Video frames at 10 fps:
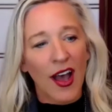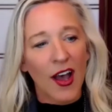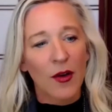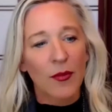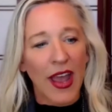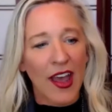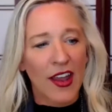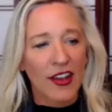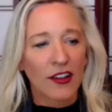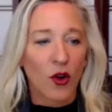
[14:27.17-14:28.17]

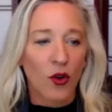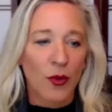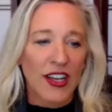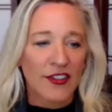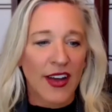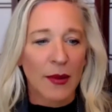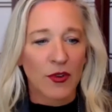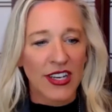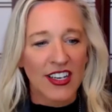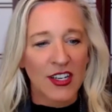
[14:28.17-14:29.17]
and lower rates of
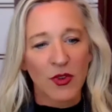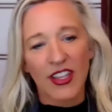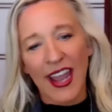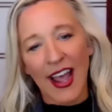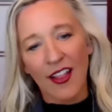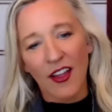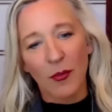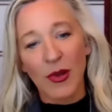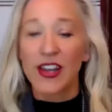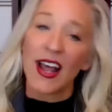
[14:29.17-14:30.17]
hypertension with the
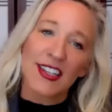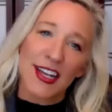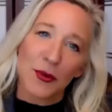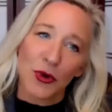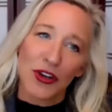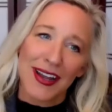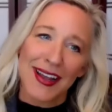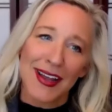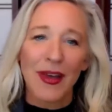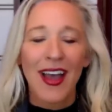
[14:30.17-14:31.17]
Acala, but not
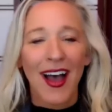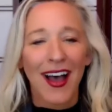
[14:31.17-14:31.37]
zanubrutinib.